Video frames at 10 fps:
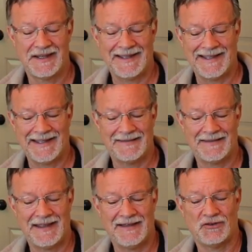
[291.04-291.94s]
and
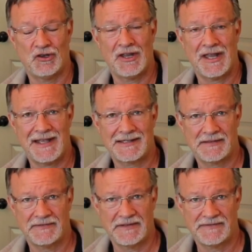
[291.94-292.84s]
they have lots
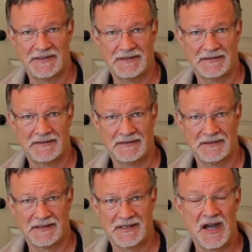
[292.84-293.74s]
of different
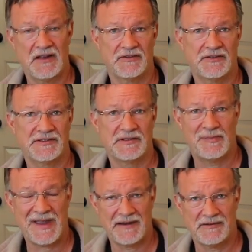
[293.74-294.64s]
colors
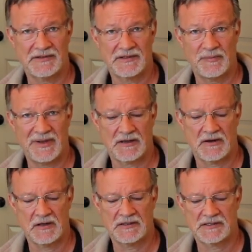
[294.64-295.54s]
and patterns of
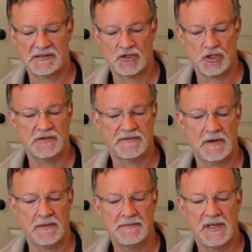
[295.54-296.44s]
pickguards to choose
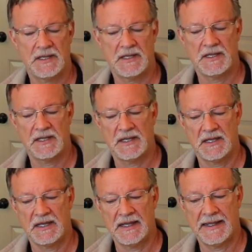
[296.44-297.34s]
from,
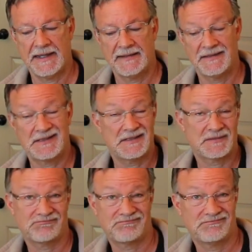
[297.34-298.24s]
and this
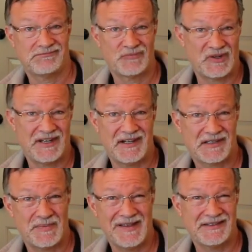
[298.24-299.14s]
is pretty
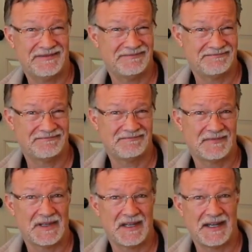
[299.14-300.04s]
inexpensive.
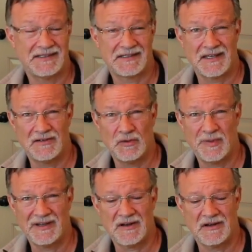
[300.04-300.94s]
I just get a new
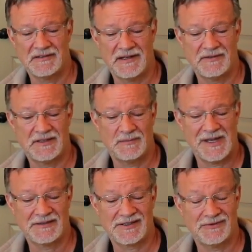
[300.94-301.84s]
pickguard and everything
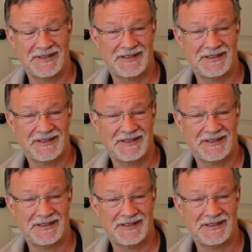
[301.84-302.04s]
mounts to